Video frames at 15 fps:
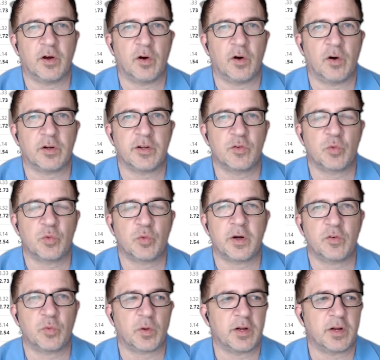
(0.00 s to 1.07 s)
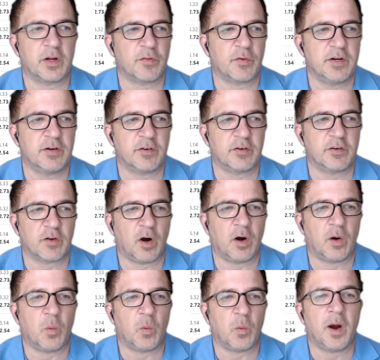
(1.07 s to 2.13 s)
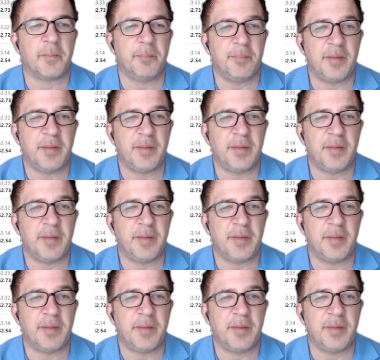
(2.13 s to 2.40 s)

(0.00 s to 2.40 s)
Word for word: early 2023 just to ROI